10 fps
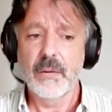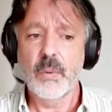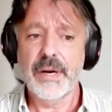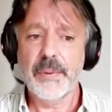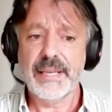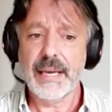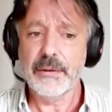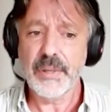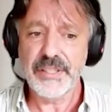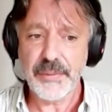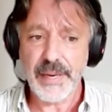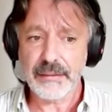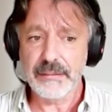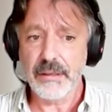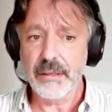where we can
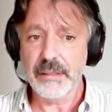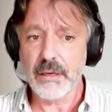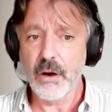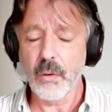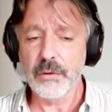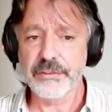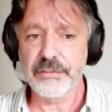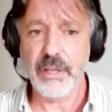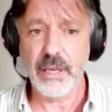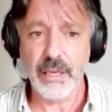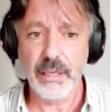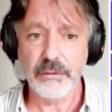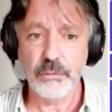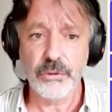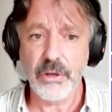redirect the calls
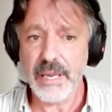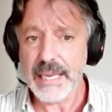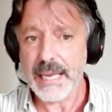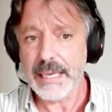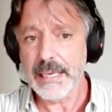to the